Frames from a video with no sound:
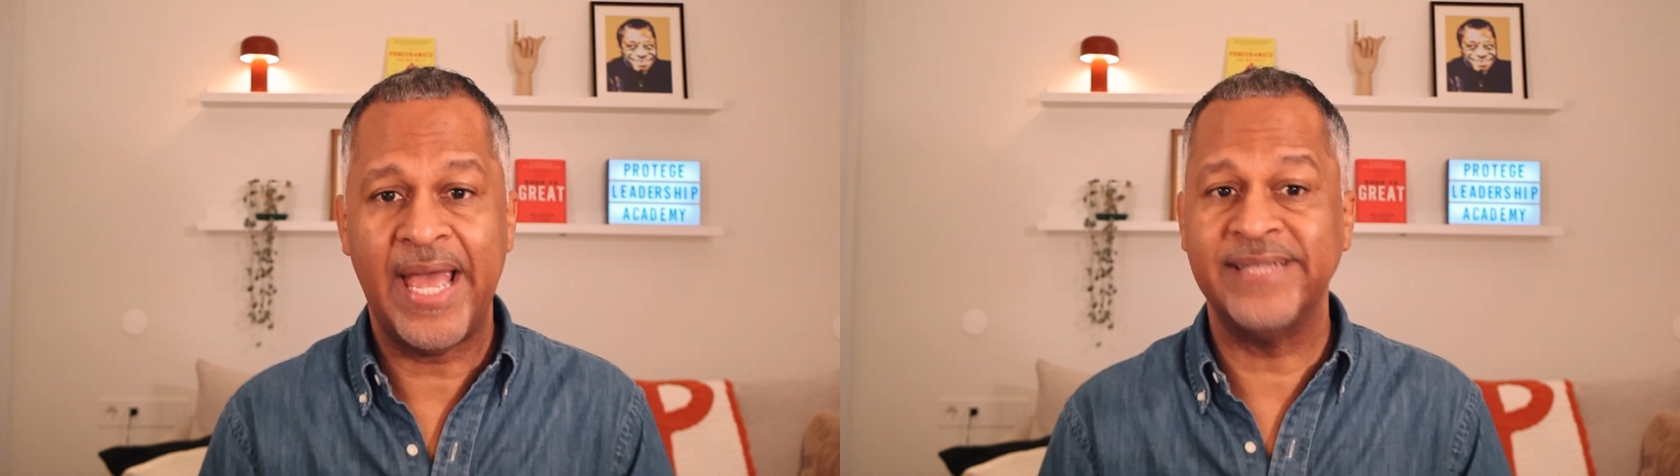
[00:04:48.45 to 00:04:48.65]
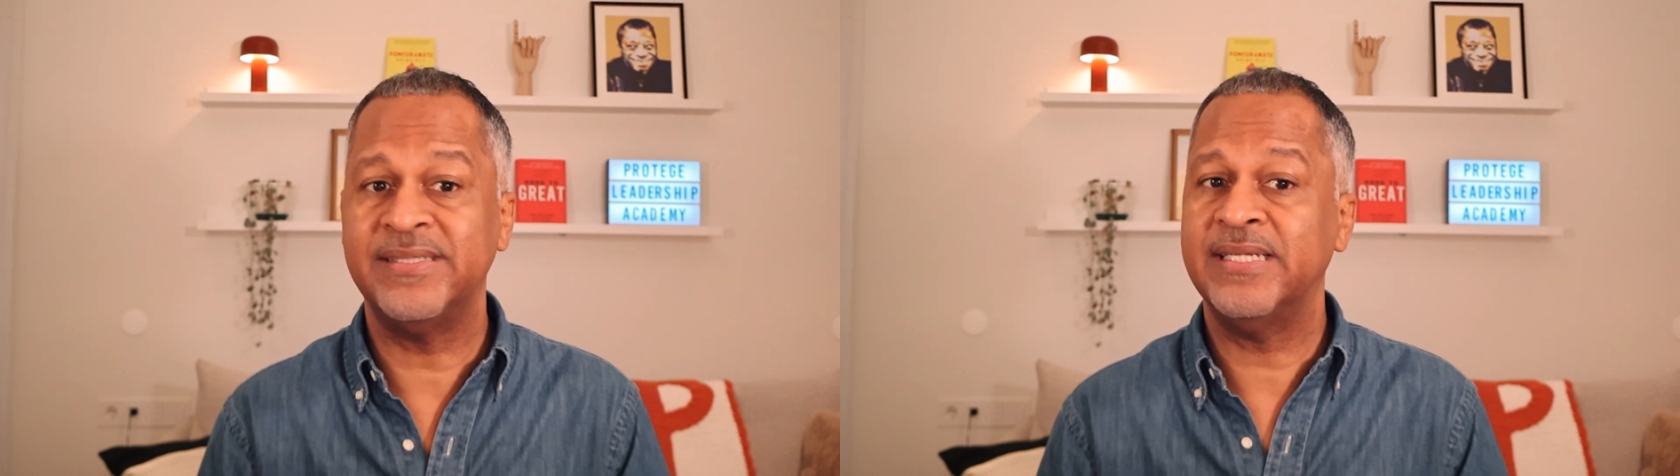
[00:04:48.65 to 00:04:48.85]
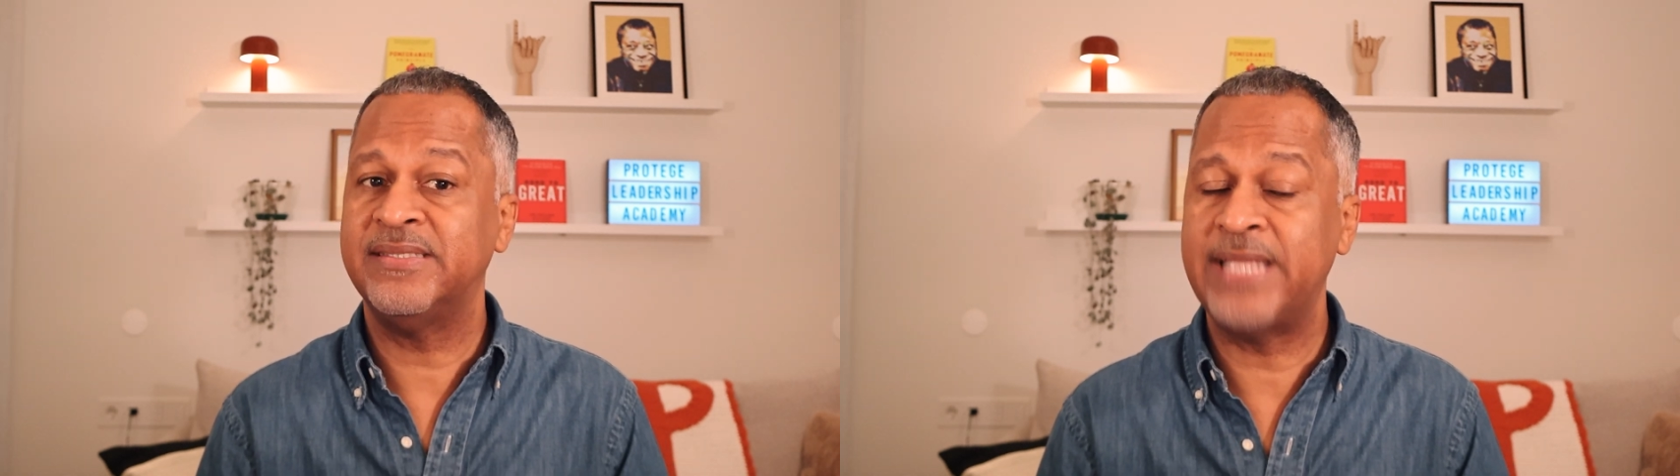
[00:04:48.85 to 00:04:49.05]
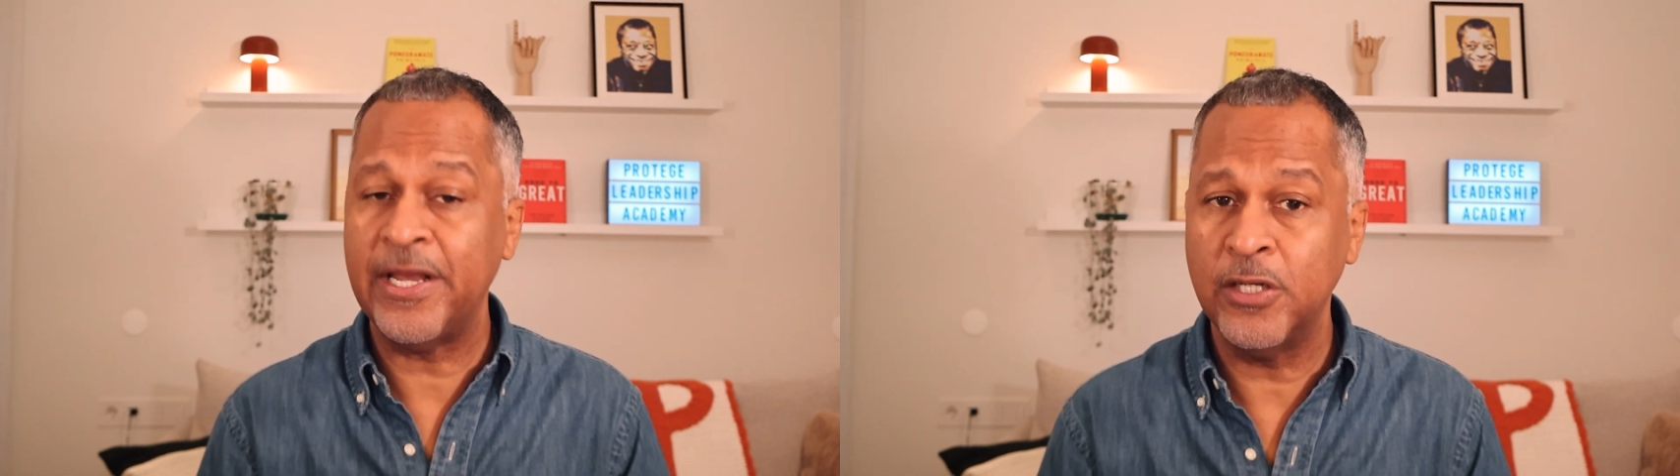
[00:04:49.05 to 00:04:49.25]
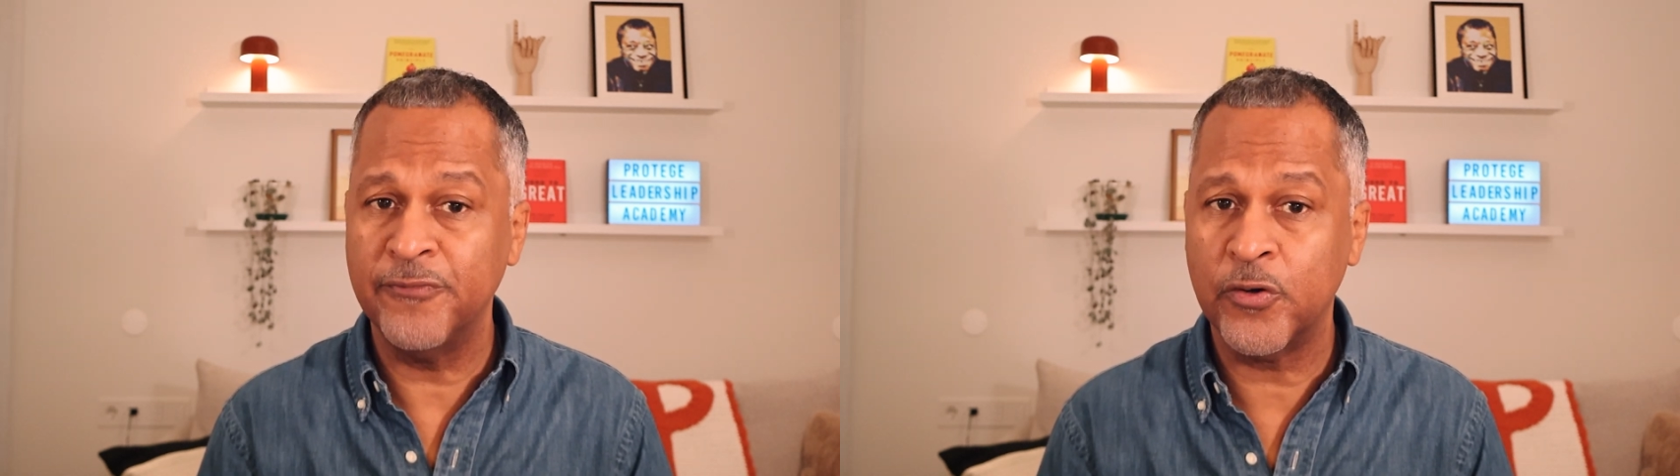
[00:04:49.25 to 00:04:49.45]
as an
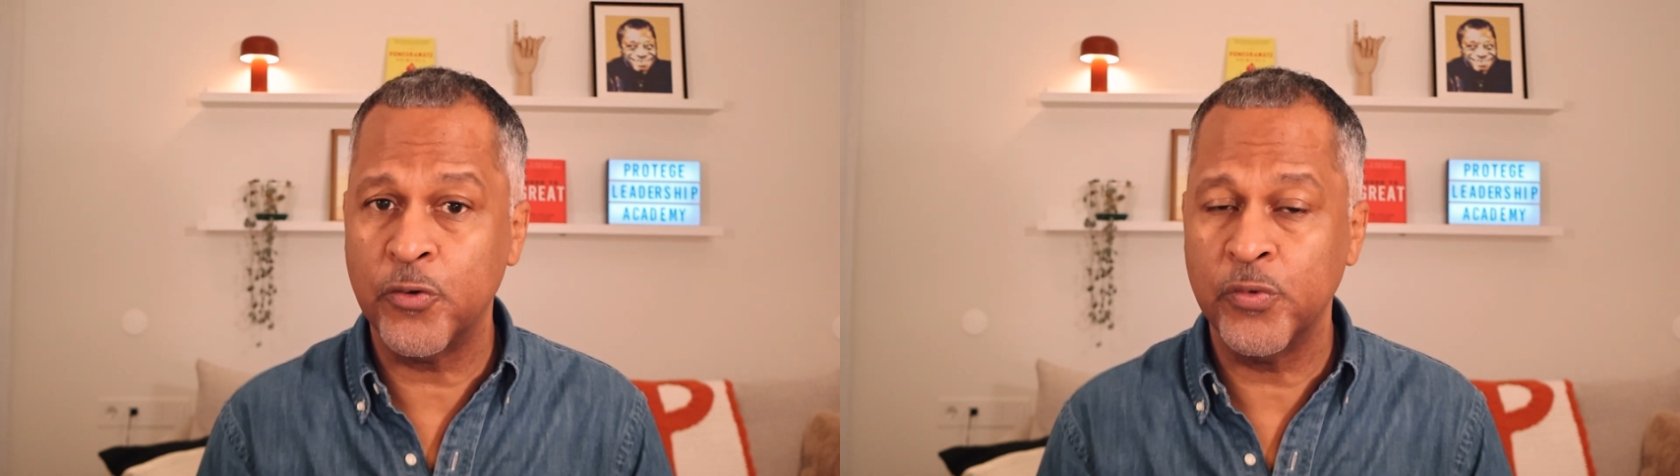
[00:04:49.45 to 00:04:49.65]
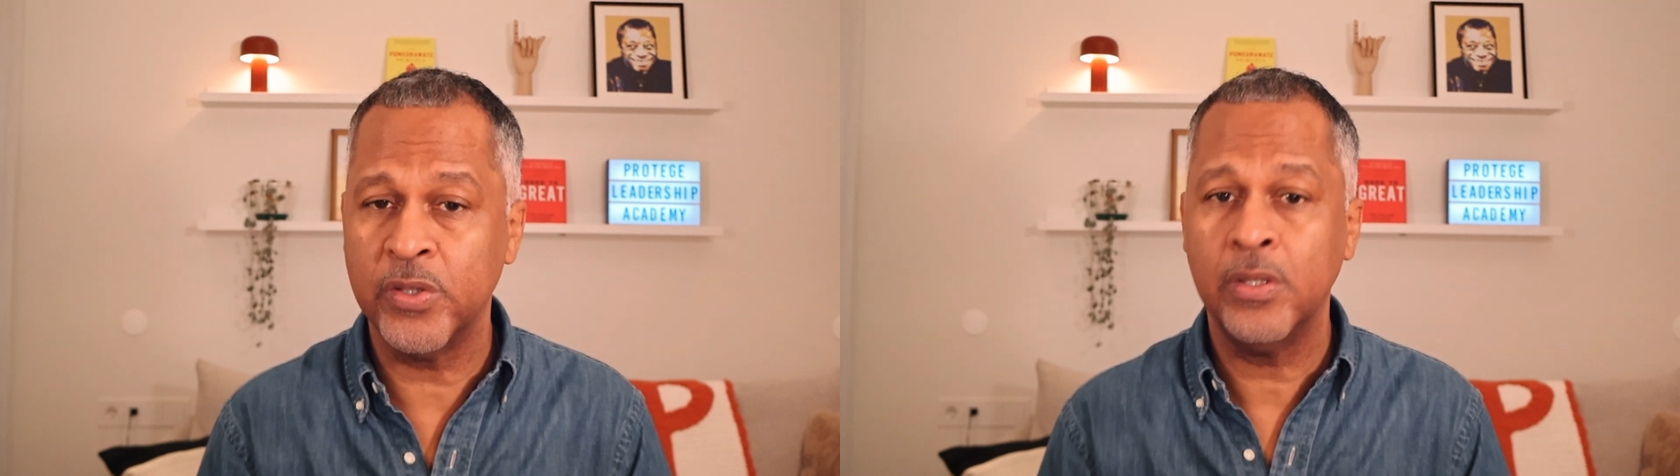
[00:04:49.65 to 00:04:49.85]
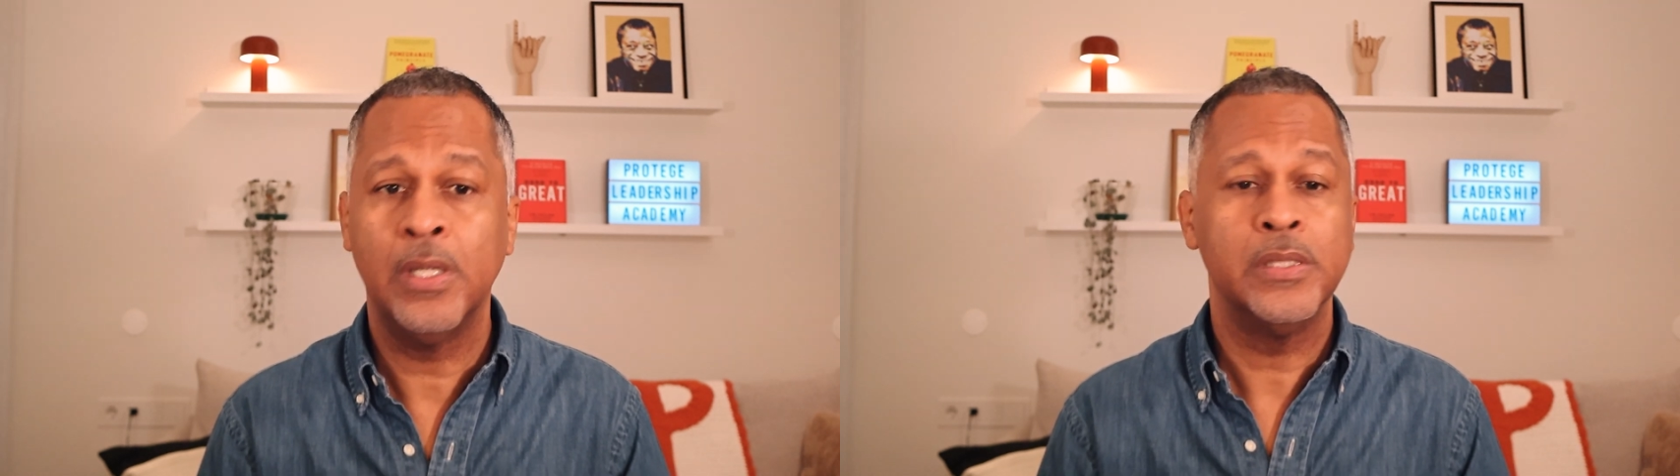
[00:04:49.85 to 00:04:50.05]
executive recruiter,